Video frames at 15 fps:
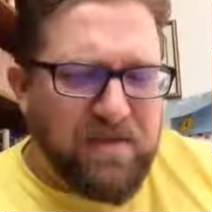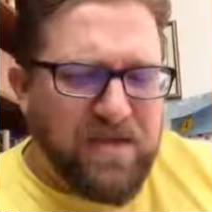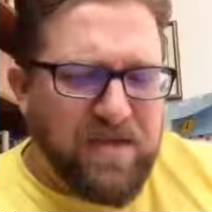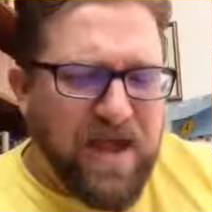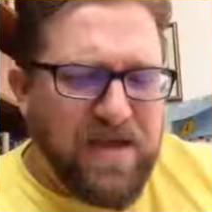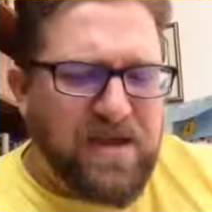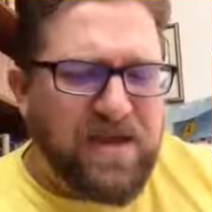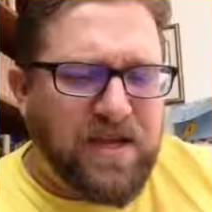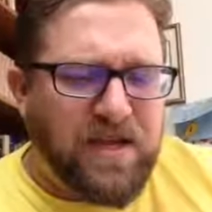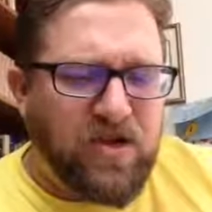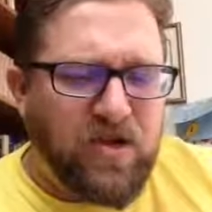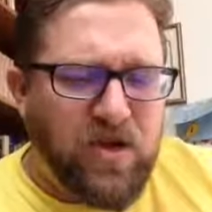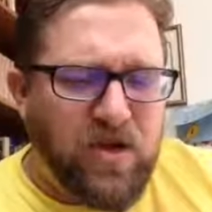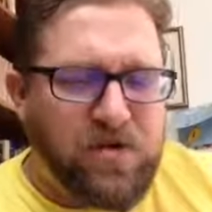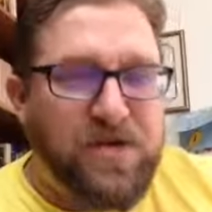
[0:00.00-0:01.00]
as He
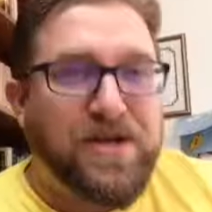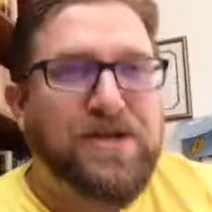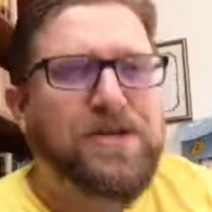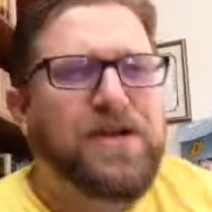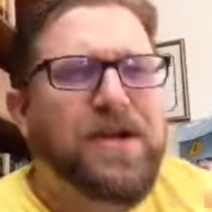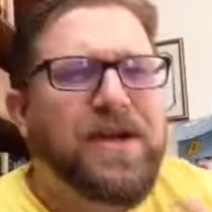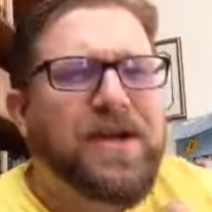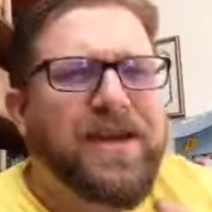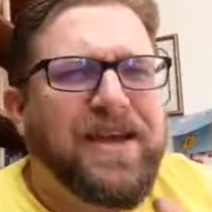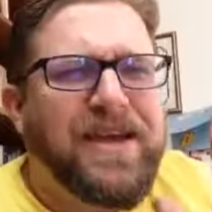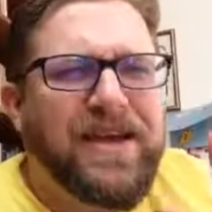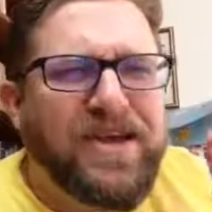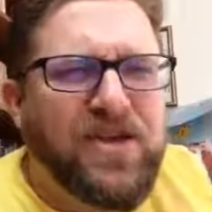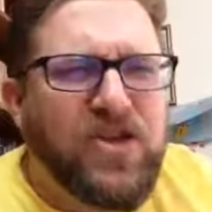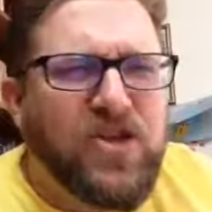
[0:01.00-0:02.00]
chose us,
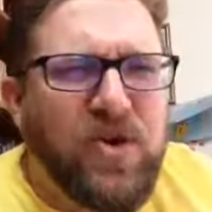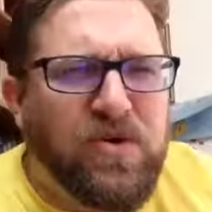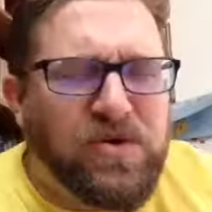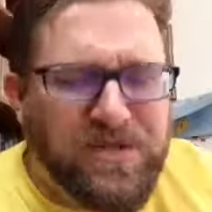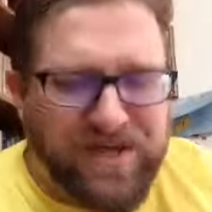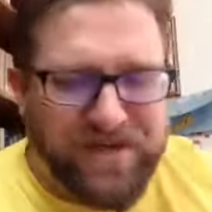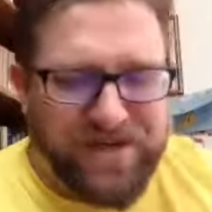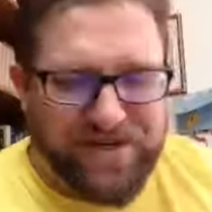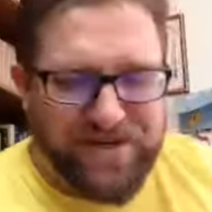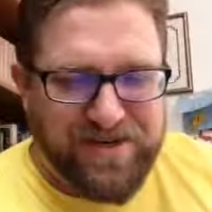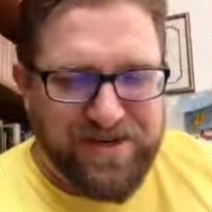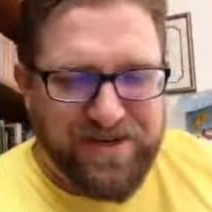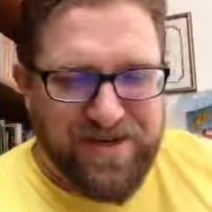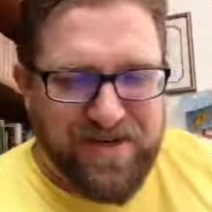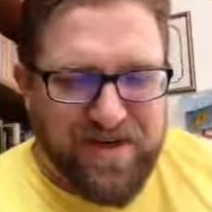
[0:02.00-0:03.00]
He chose us
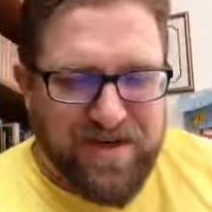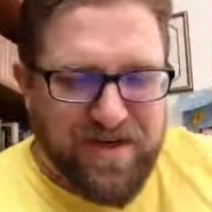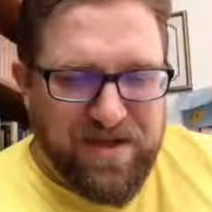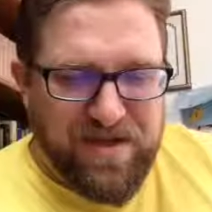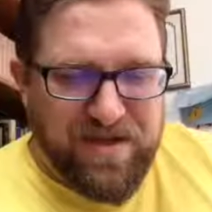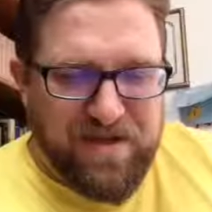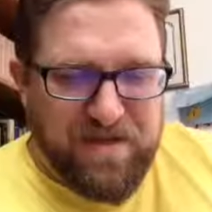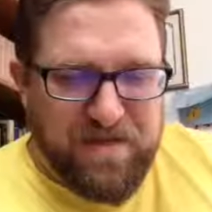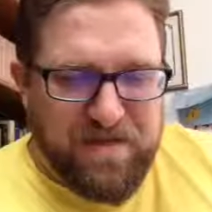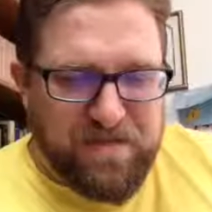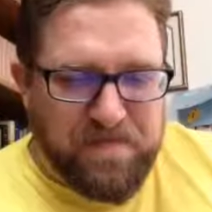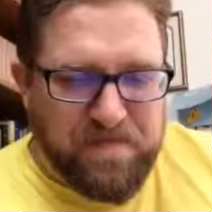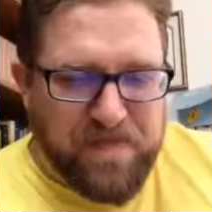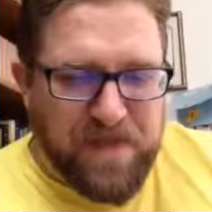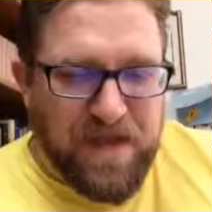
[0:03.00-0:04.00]

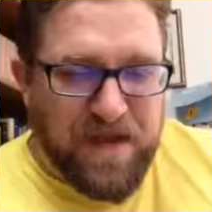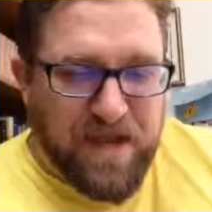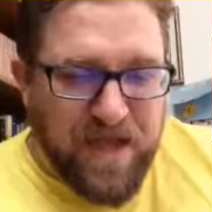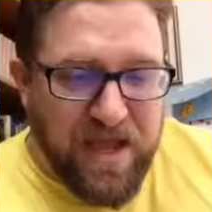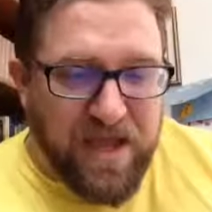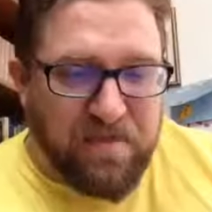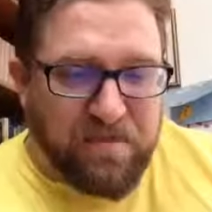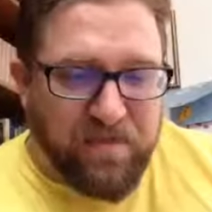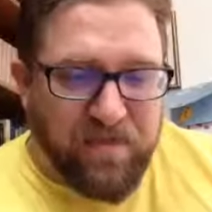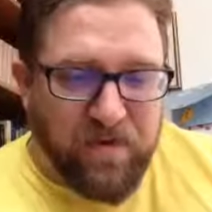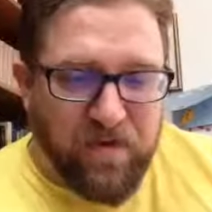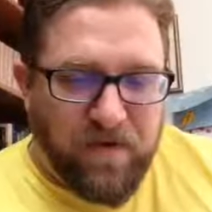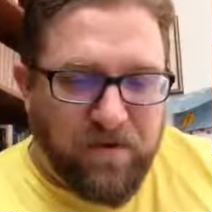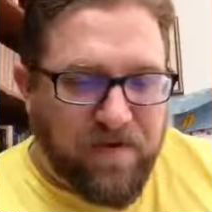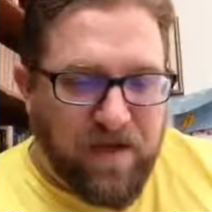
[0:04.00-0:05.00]
in Him
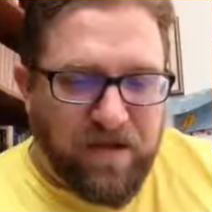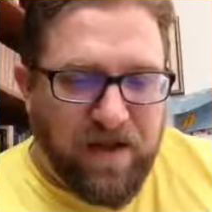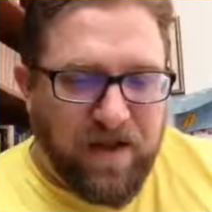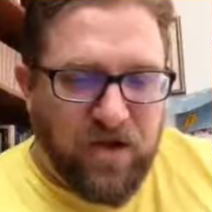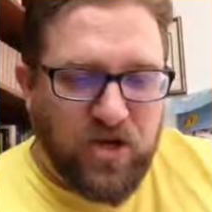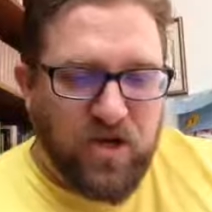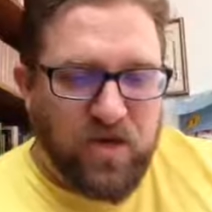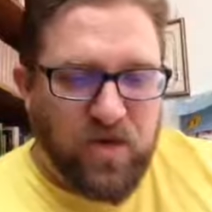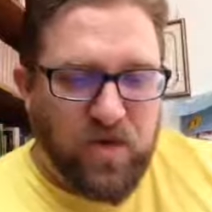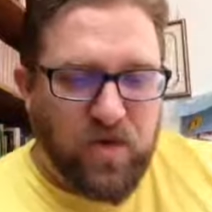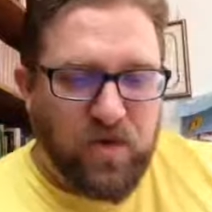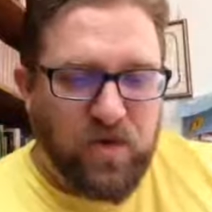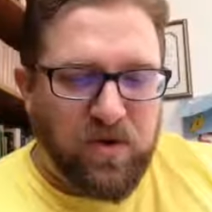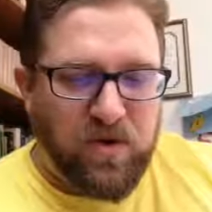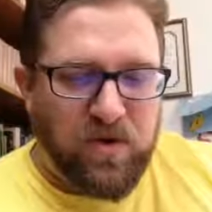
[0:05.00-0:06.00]
before the foundation of the
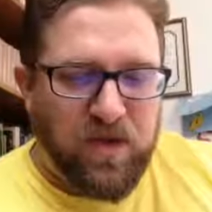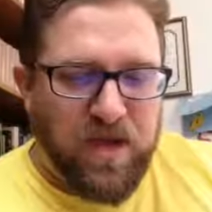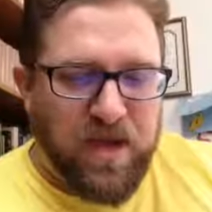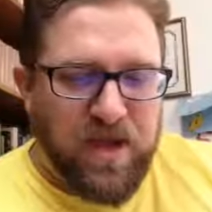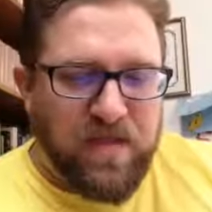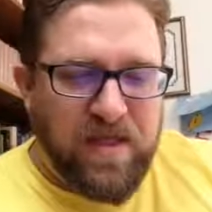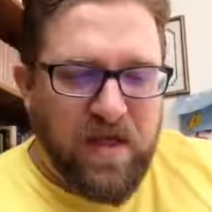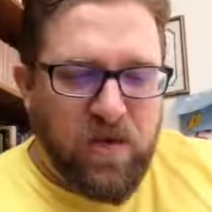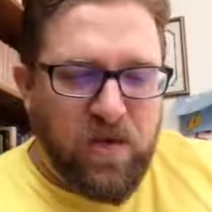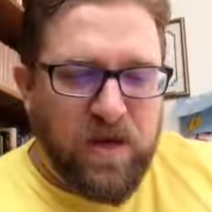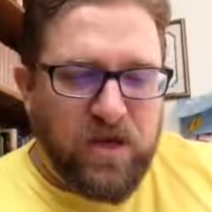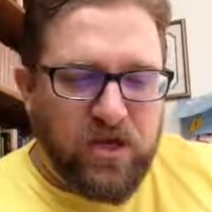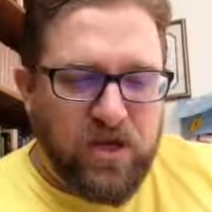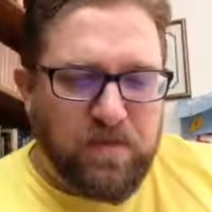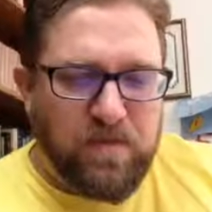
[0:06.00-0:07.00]
world that
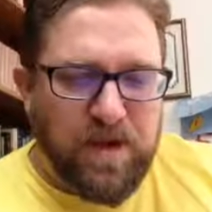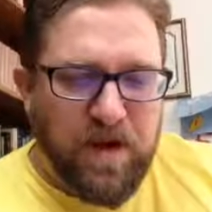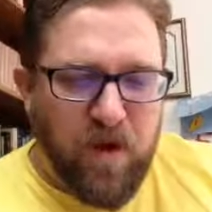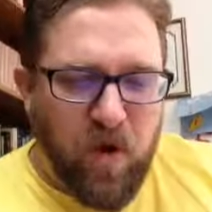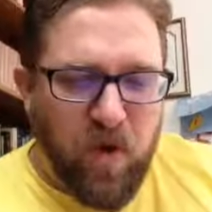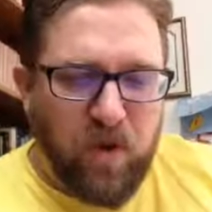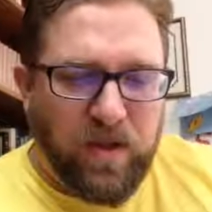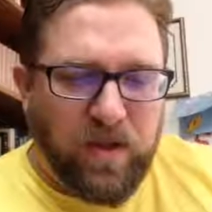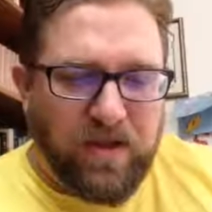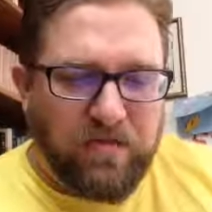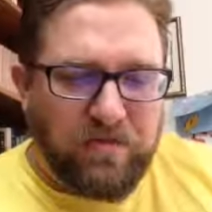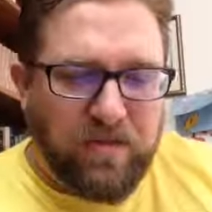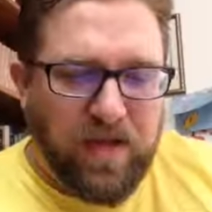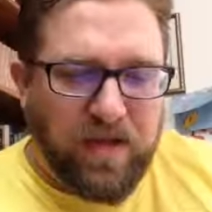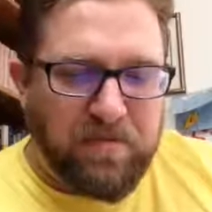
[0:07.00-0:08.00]
we should be holy
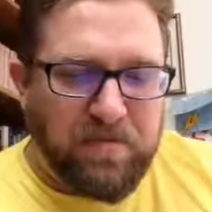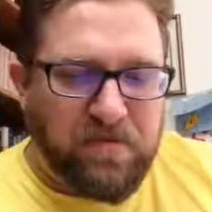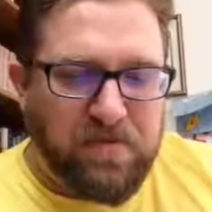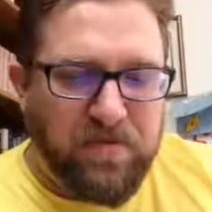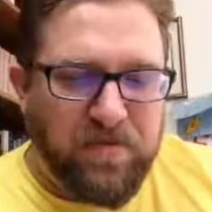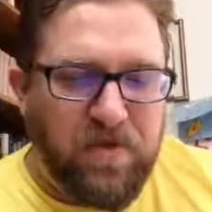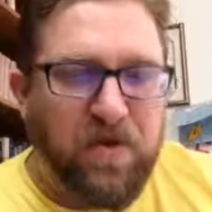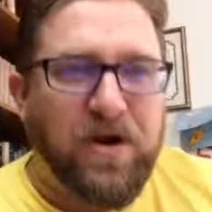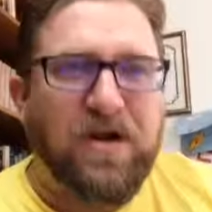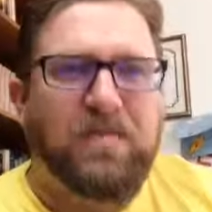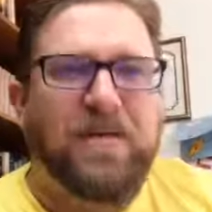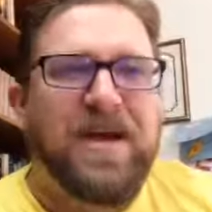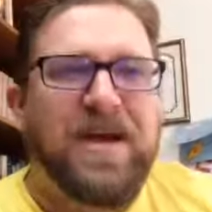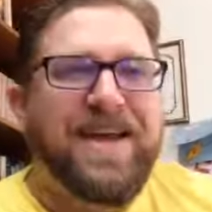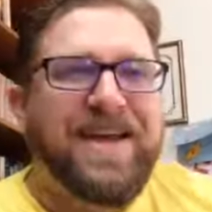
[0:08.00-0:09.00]
and blameless before Him.
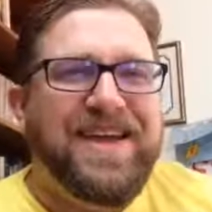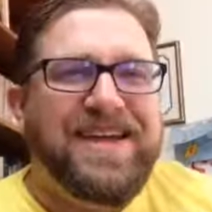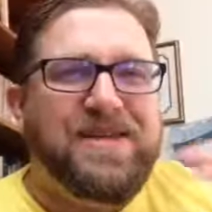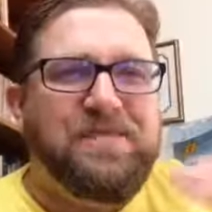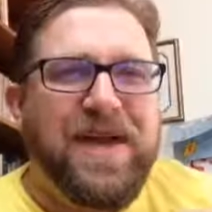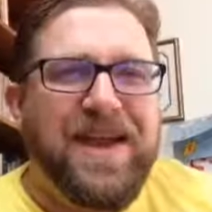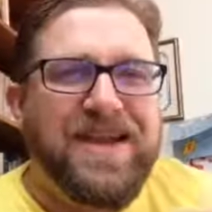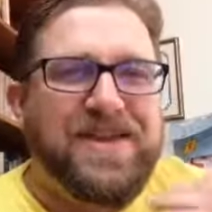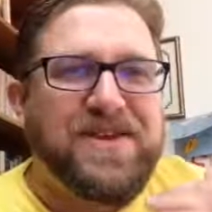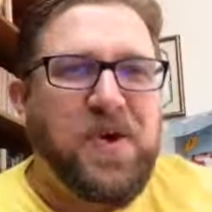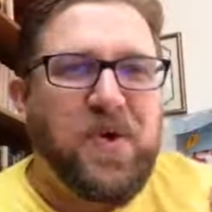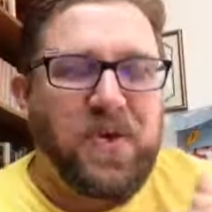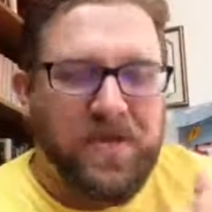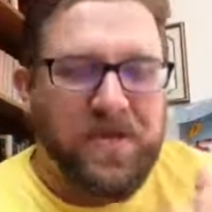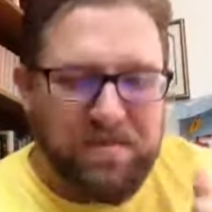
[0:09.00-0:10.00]
He's made us
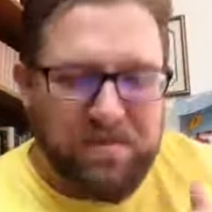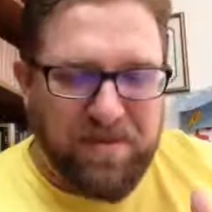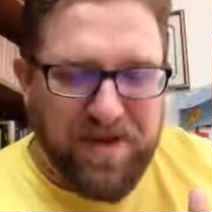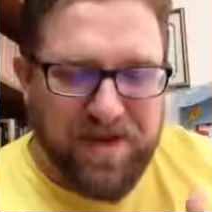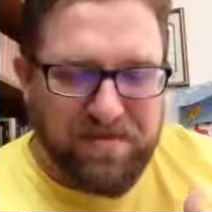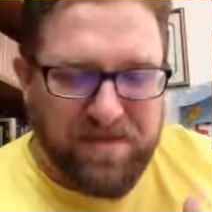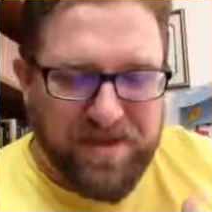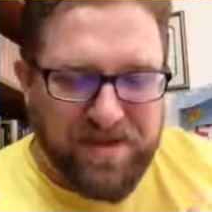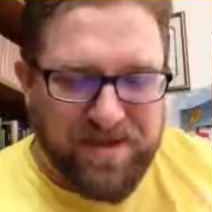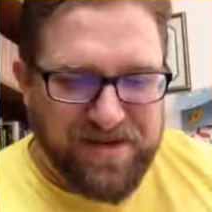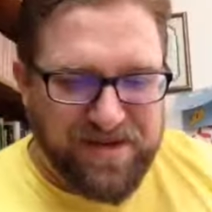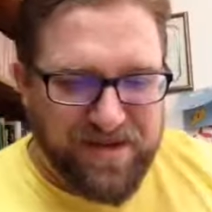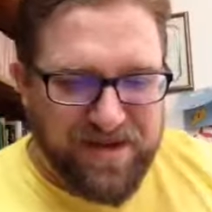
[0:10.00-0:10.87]
holy and blameless.